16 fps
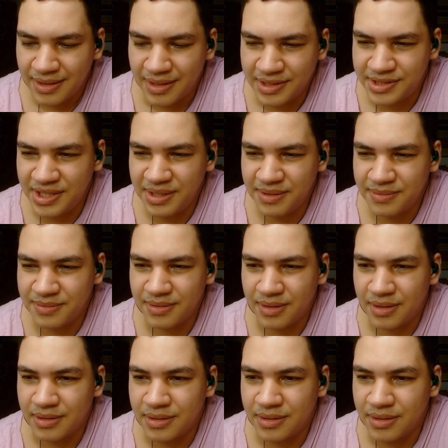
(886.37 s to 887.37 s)
Is he...
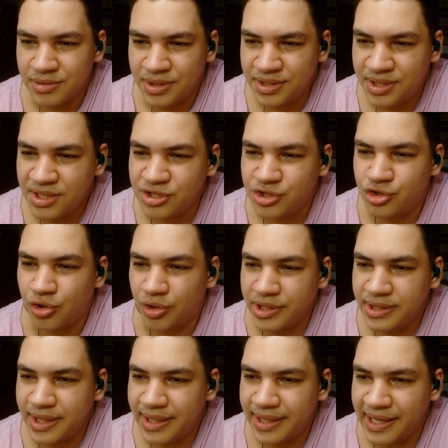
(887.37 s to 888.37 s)
Did he
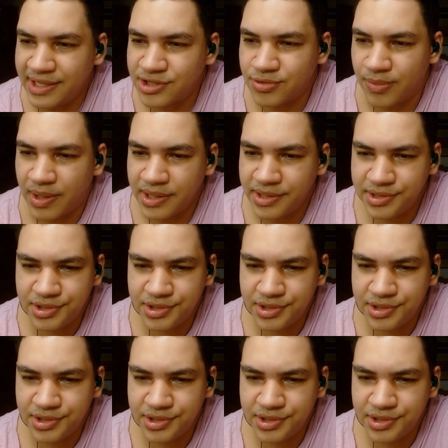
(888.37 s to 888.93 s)
join the Night's Watch?